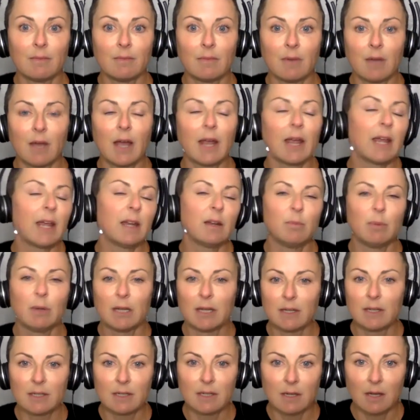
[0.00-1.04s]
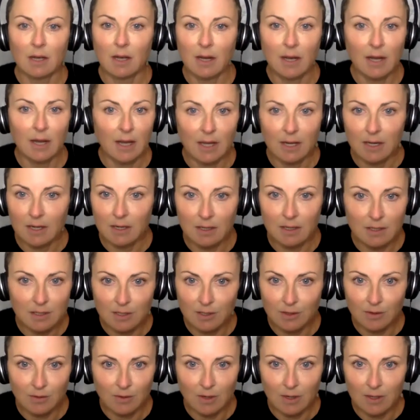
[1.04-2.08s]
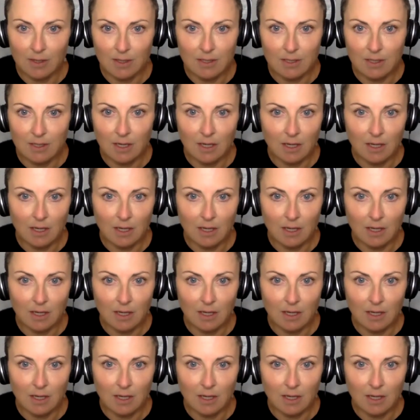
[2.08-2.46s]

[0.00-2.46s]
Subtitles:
I hated it too, honestly.